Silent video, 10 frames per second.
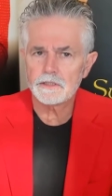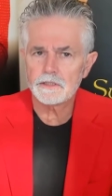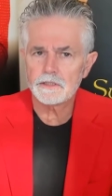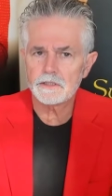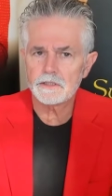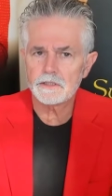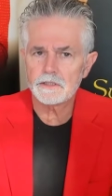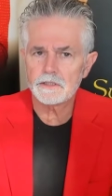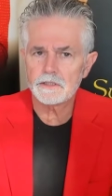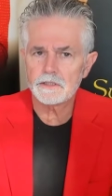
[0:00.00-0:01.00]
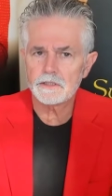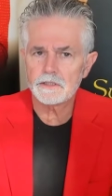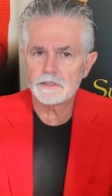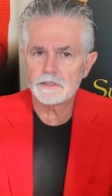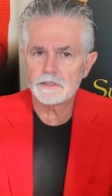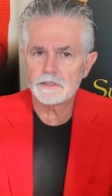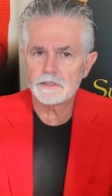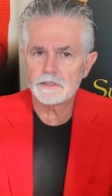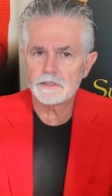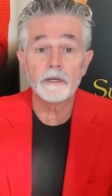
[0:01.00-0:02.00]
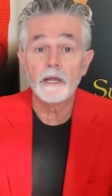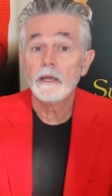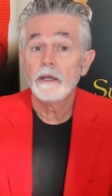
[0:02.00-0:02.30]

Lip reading: a medical procedure on another person